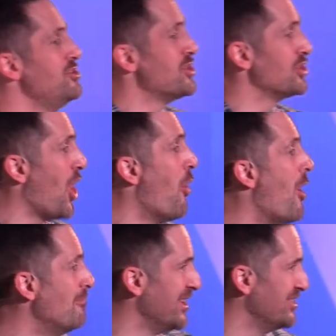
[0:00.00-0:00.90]
that you can
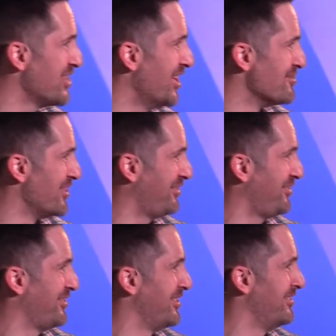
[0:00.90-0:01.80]
go on being
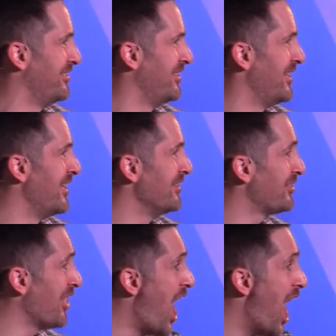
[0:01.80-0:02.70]
generous.
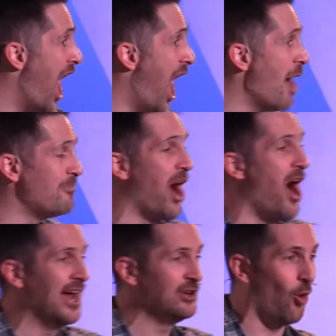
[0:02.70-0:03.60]
So the heart
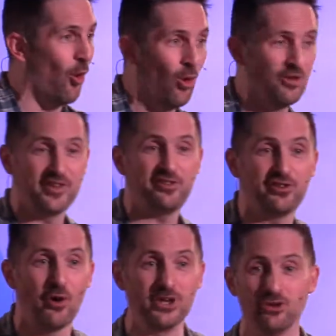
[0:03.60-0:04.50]
behind all of this
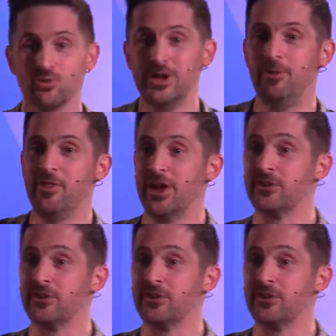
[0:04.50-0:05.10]
sowing and reaping